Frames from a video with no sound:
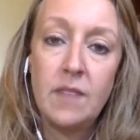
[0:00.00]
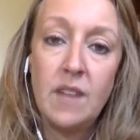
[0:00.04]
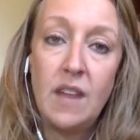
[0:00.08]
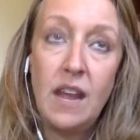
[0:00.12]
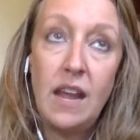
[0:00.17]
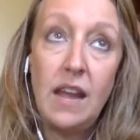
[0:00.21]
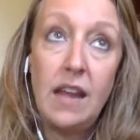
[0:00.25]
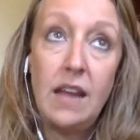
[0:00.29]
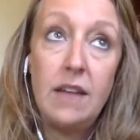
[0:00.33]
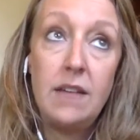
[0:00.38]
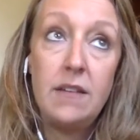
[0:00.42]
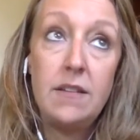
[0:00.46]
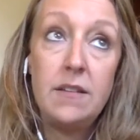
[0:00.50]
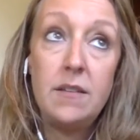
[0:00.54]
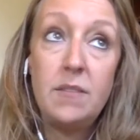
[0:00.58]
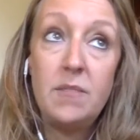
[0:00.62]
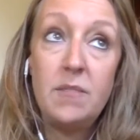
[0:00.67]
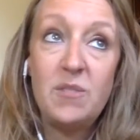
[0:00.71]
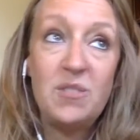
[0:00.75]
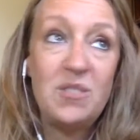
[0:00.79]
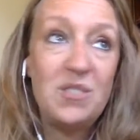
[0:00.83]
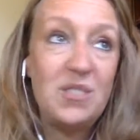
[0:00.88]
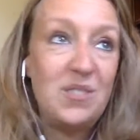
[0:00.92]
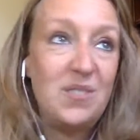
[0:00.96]
And the
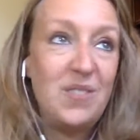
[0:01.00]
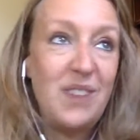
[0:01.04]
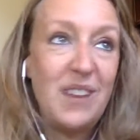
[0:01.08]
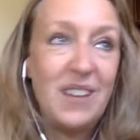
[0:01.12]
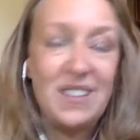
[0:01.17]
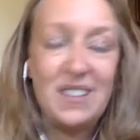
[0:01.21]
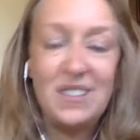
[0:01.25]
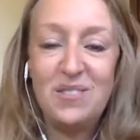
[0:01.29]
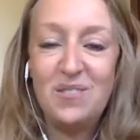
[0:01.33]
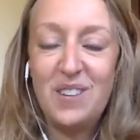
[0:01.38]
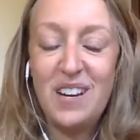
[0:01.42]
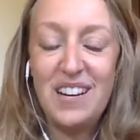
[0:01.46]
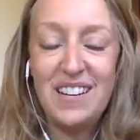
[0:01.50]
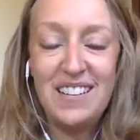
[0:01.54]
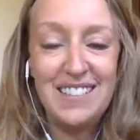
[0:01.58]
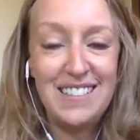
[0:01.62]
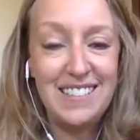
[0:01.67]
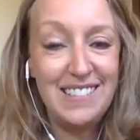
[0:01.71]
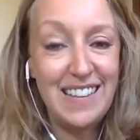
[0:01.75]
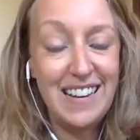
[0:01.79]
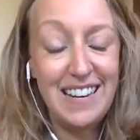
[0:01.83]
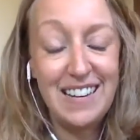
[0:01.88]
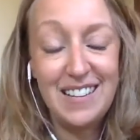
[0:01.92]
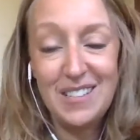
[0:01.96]
most effective way to
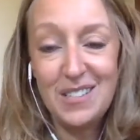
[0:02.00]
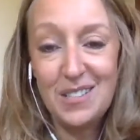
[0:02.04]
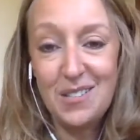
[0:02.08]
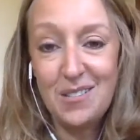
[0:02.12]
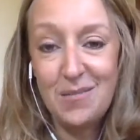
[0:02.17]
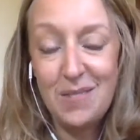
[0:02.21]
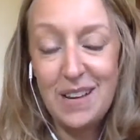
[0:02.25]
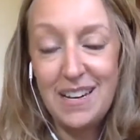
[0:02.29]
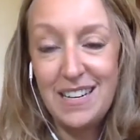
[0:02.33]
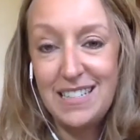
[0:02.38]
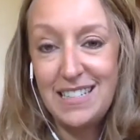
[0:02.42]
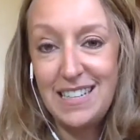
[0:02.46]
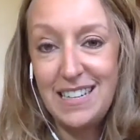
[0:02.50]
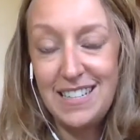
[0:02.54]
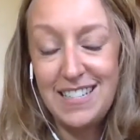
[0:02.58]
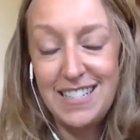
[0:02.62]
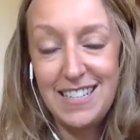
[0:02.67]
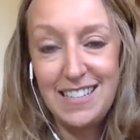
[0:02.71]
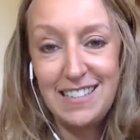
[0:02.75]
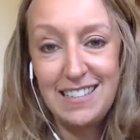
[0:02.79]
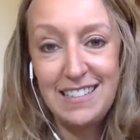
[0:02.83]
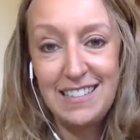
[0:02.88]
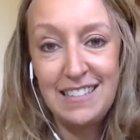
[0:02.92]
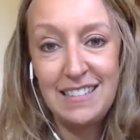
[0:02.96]
do that is through
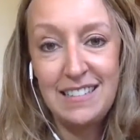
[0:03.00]
meditation.